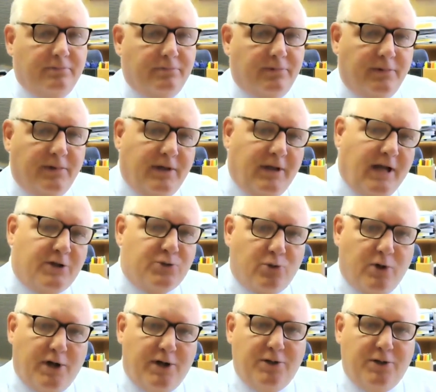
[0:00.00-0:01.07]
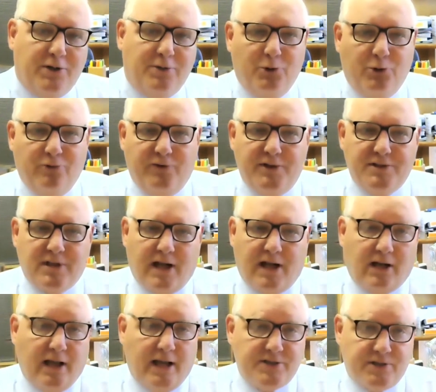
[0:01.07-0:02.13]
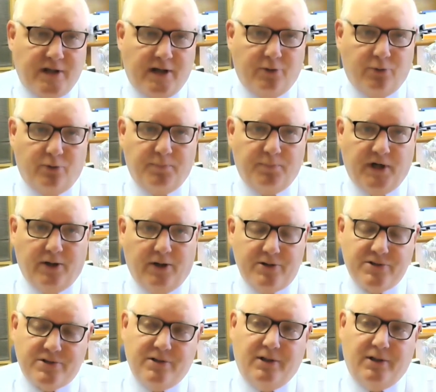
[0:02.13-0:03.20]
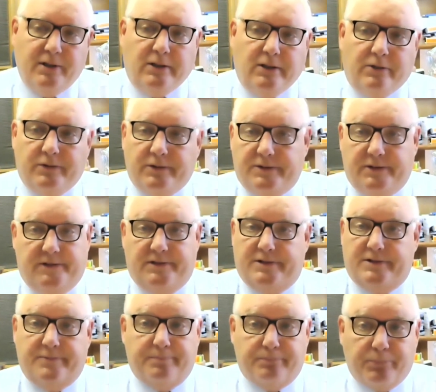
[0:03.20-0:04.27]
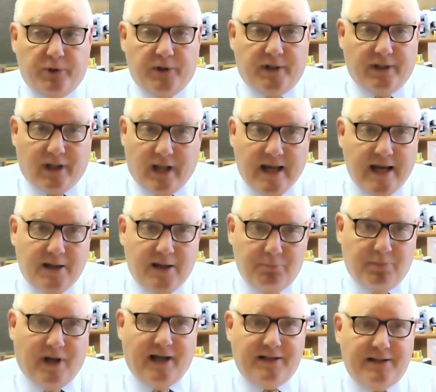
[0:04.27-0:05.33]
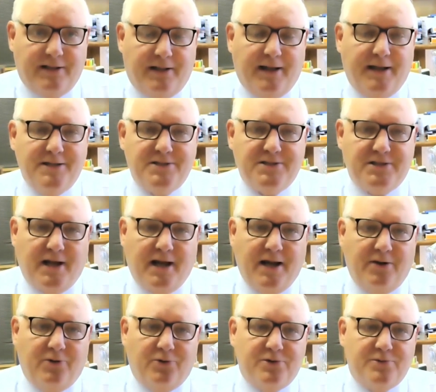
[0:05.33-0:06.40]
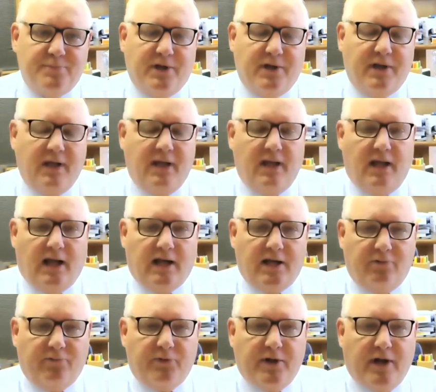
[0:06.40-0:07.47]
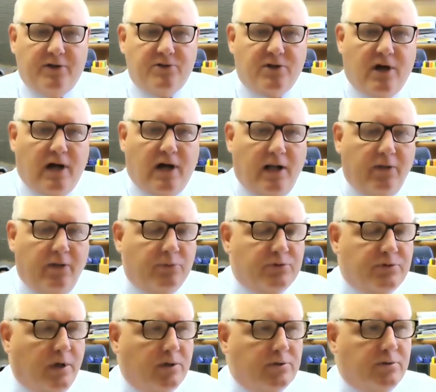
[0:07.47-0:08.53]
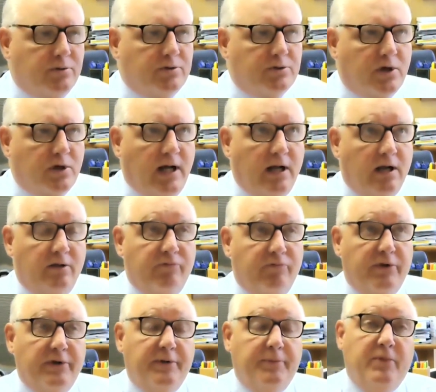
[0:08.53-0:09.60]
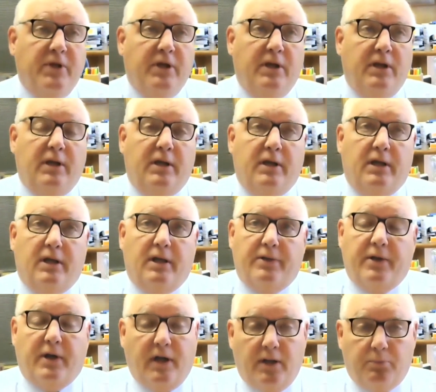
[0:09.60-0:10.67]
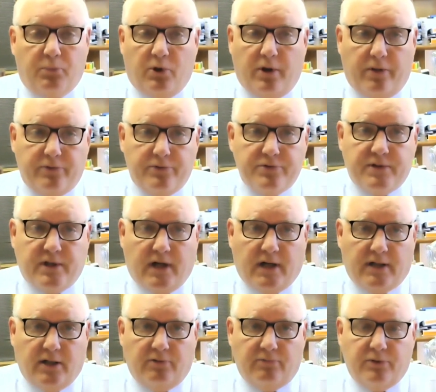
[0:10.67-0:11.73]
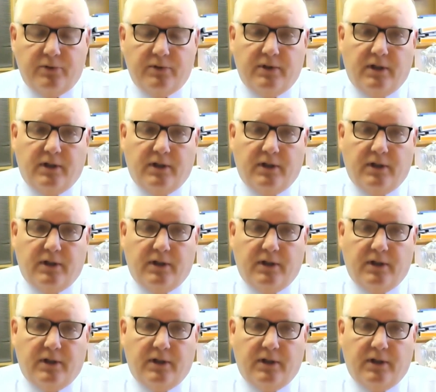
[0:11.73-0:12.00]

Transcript: X-rated movies like Last Tango in Paris, which is pretty lame by today's standards. But I covered that trial. There was also a trial of the Hunt brothers that I covered.